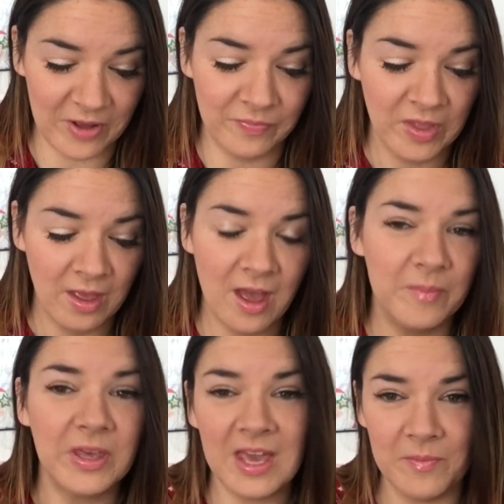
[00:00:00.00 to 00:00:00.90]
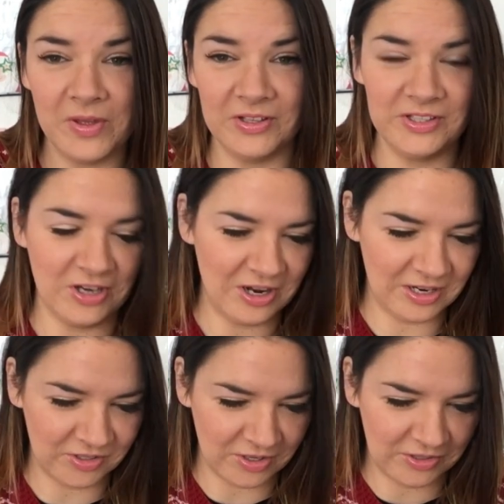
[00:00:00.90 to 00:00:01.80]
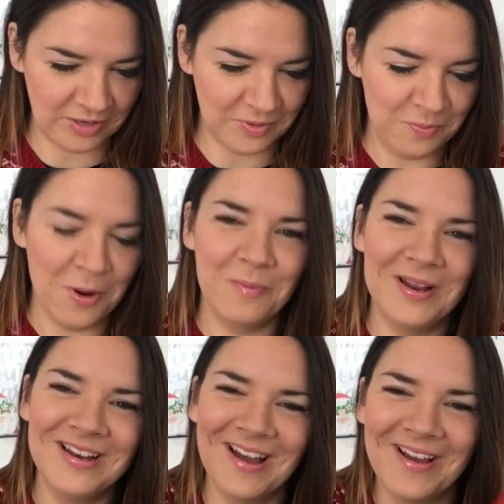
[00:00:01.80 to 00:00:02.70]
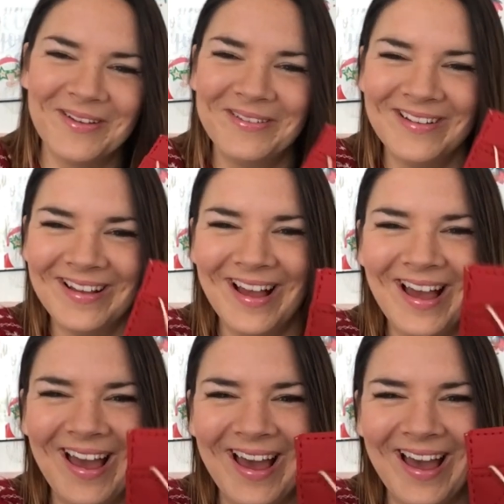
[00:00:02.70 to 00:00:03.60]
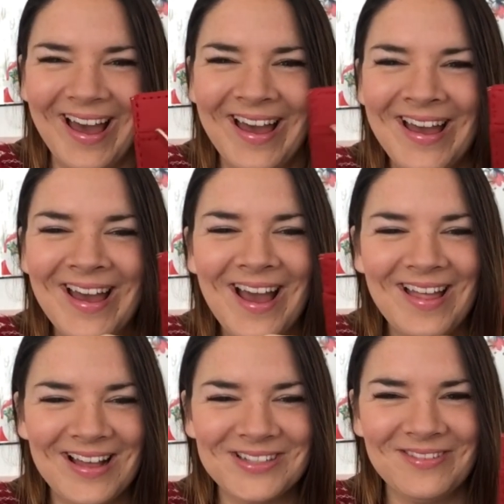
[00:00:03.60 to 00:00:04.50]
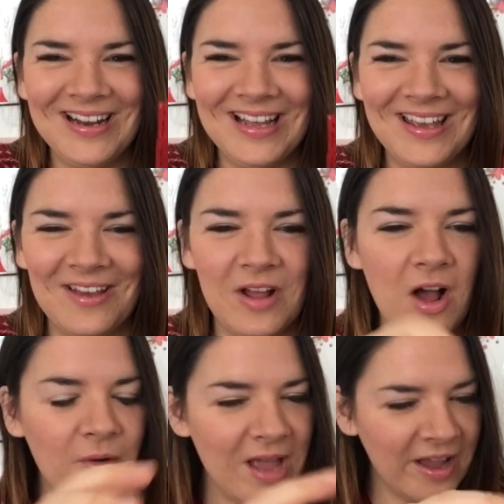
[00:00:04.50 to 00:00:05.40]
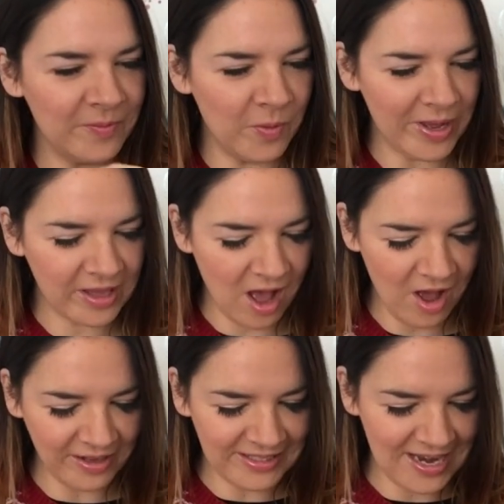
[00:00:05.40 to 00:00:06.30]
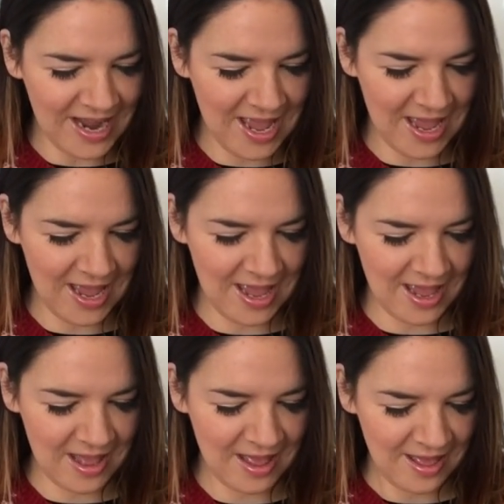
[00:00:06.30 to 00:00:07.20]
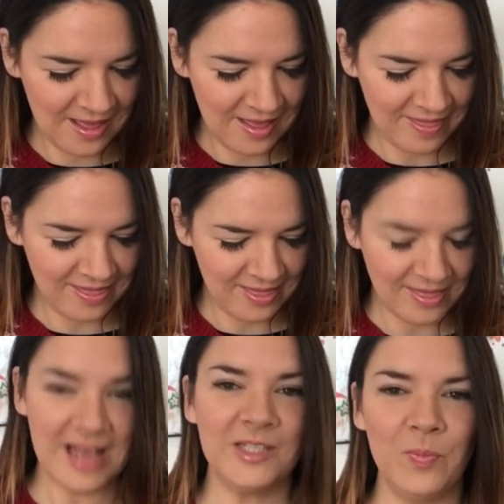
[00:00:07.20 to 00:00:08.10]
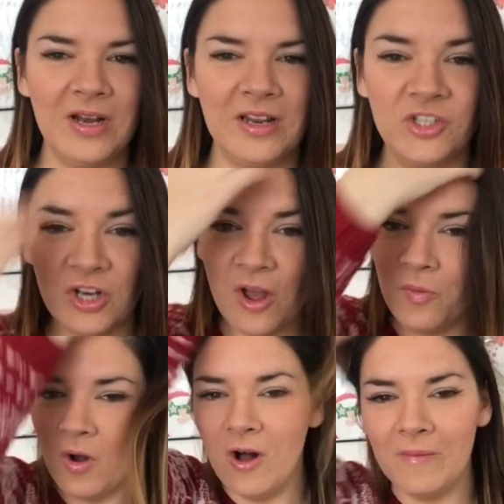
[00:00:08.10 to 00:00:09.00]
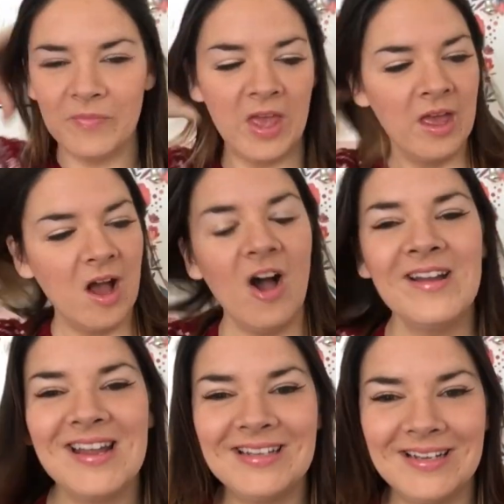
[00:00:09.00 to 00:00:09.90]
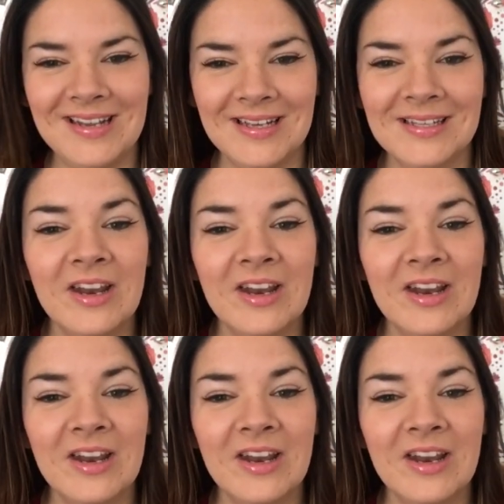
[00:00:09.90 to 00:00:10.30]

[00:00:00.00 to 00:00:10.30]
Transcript: but Kim is stylish, so she would probably know. That's really cute. Oh yeah, I can put my cards in here. That's a brilliant. Do you know what? I needed this